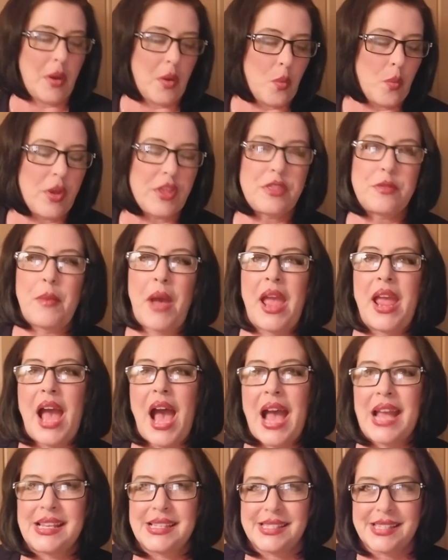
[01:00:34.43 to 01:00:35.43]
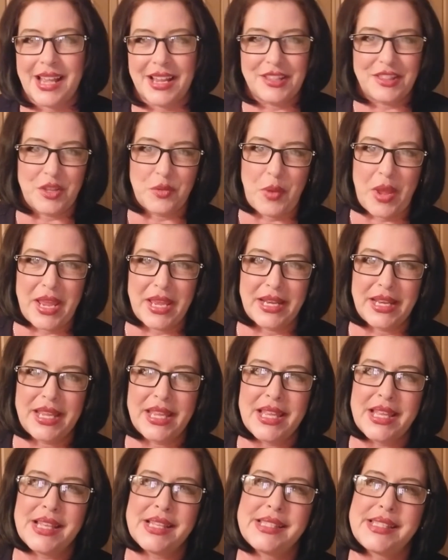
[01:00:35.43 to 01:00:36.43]
with my eyesight the way it
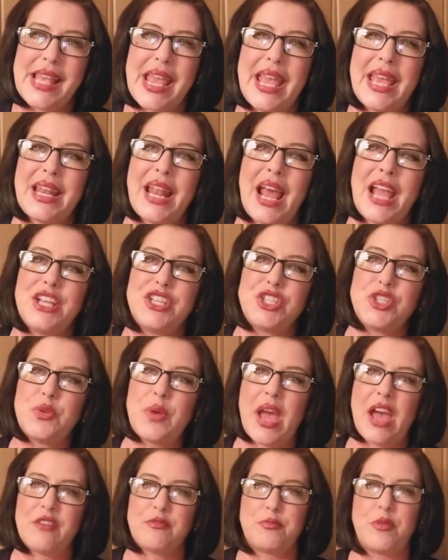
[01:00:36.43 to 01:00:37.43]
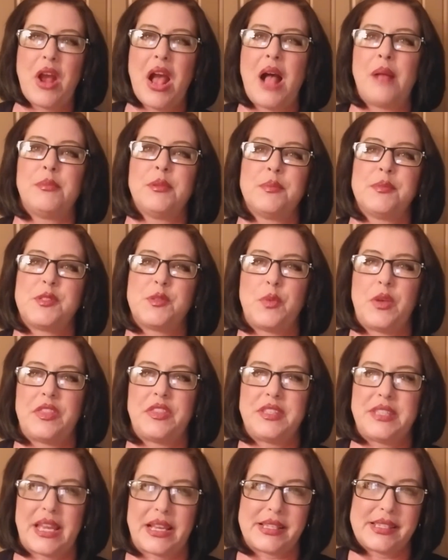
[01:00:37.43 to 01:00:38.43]
is, and I do have problems
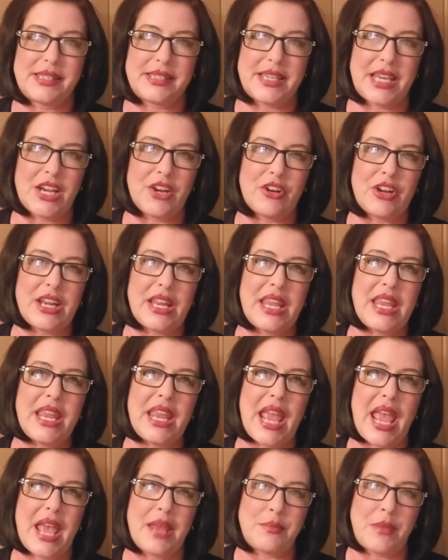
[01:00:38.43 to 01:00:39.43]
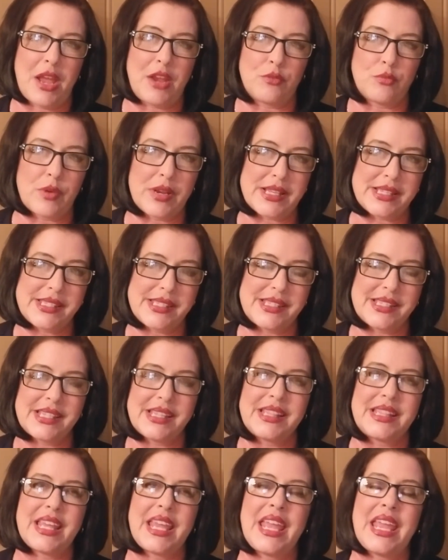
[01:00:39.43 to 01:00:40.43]
with dexterity and my wrists
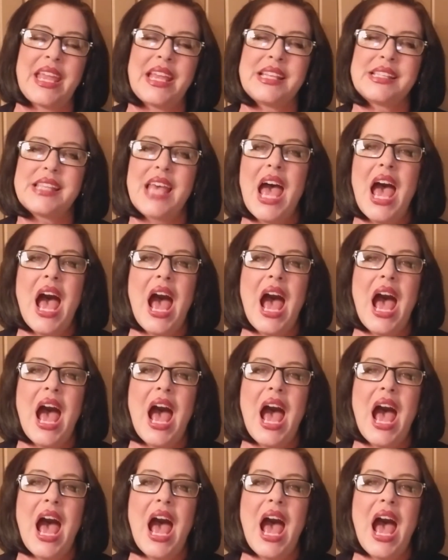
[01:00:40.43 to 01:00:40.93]
and things,